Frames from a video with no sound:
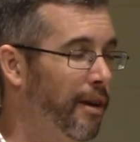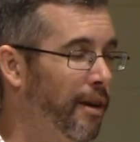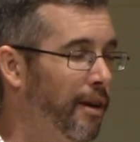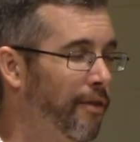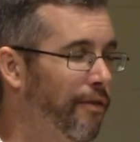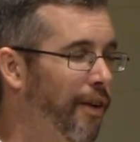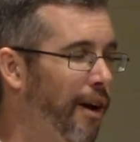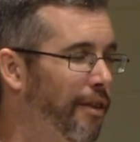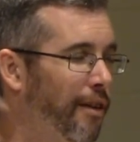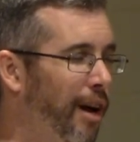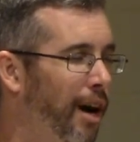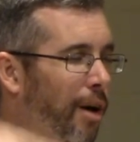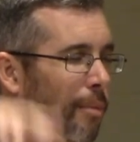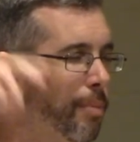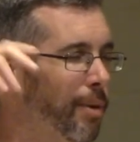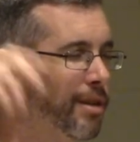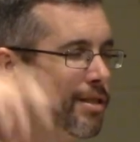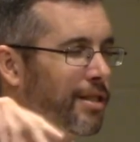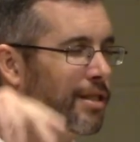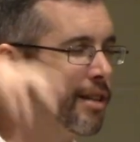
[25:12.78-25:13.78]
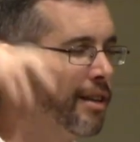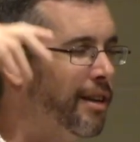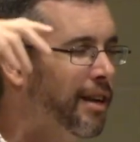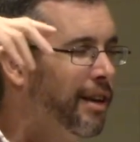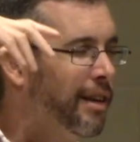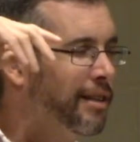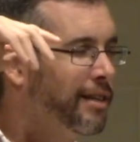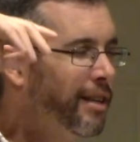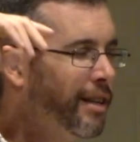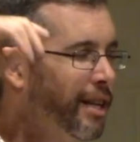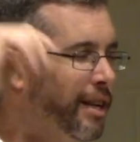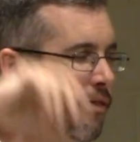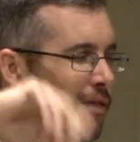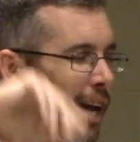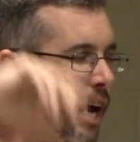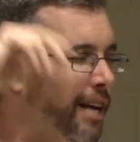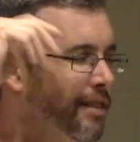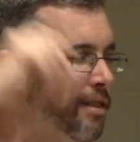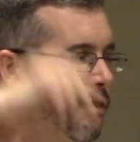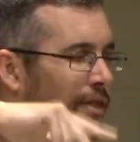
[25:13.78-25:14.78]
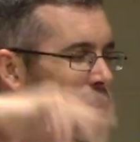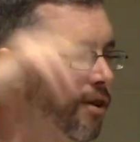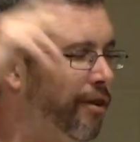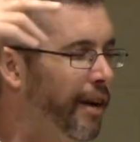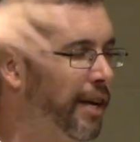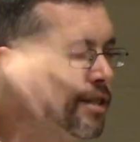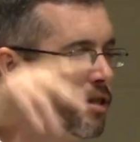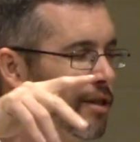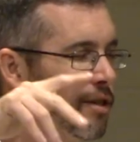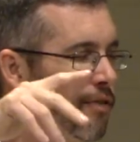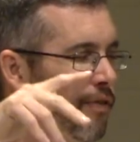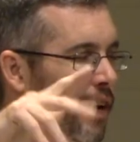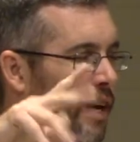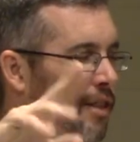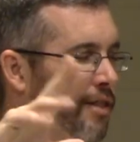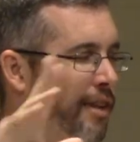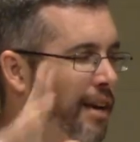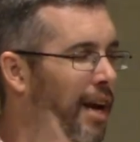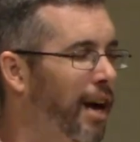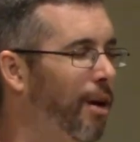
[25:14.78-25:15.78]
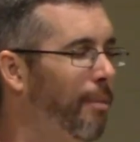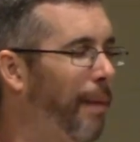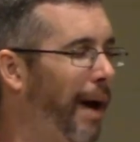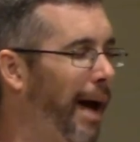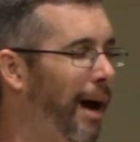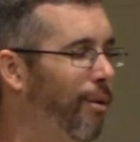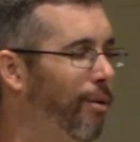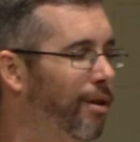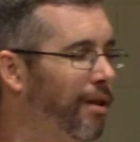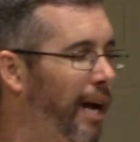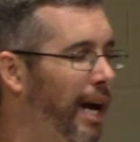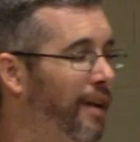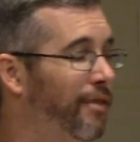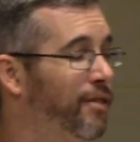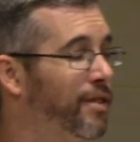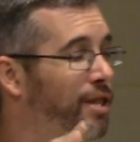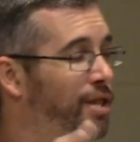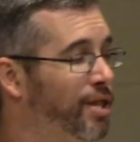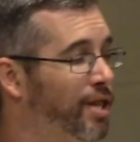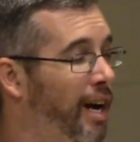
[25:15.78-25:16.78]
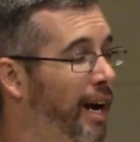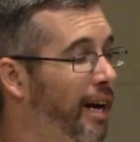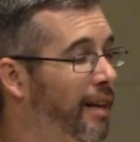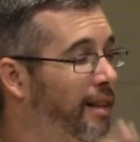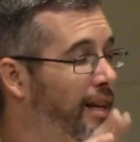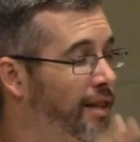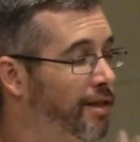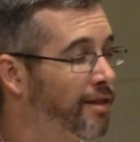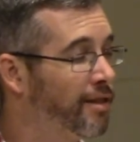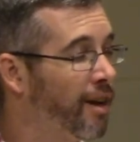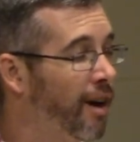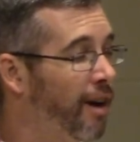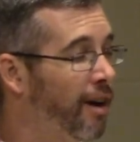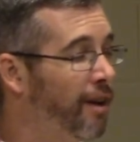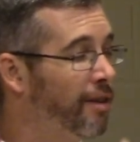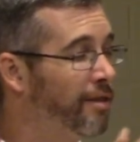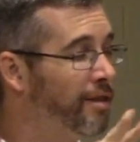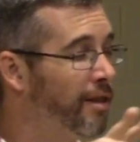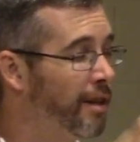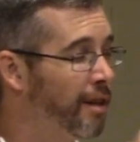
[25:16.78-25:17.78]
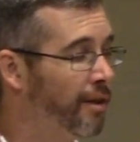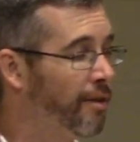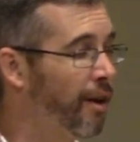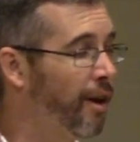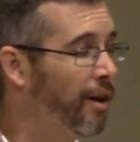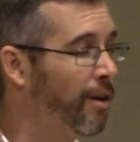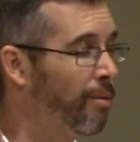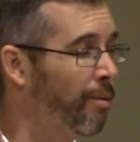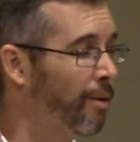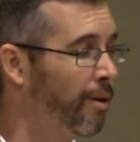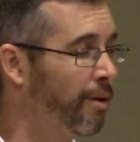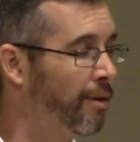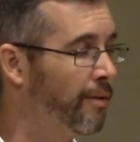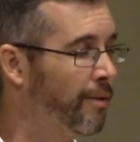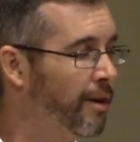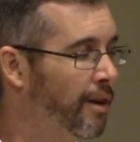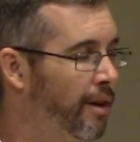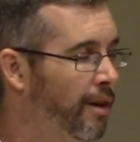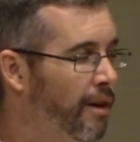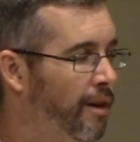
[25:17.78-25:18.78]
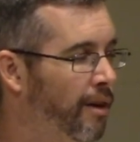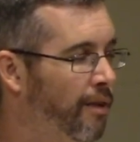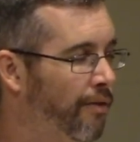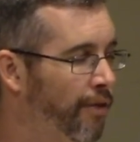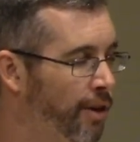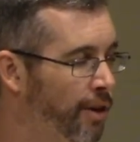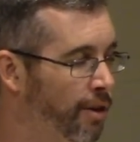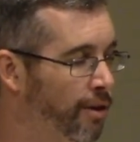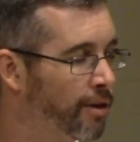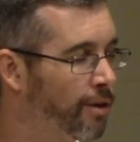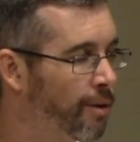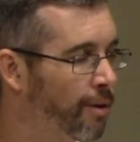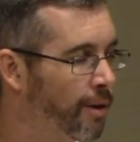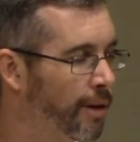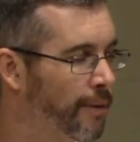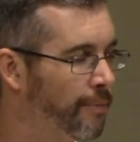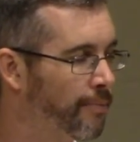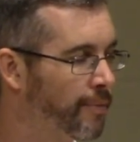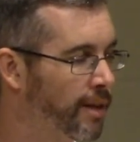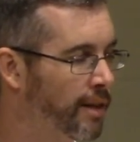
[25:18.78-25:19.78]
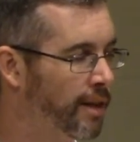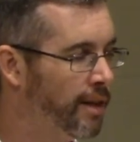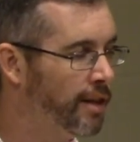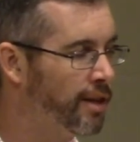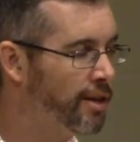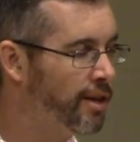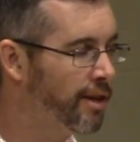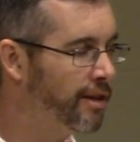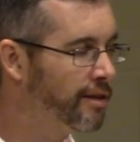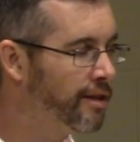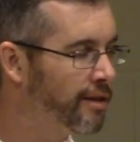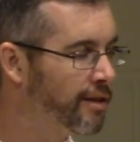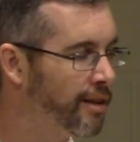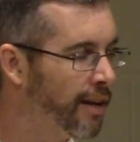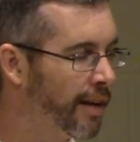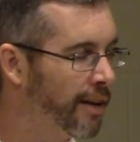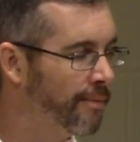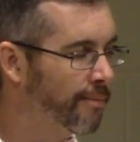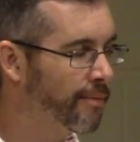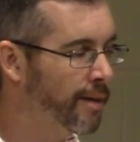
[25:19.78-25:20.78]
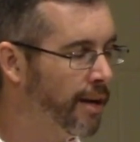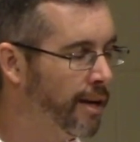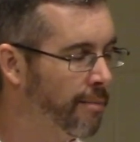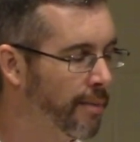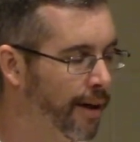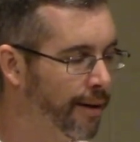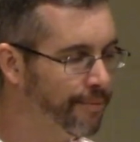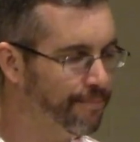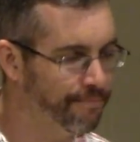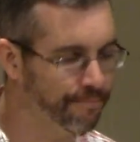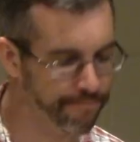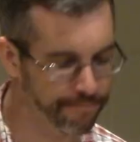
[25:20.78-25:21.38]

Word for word: Father, help us to, to live lives of courageous faith and help our lives to shine like stars in a dark world for your glory. In Jesus' name, amen.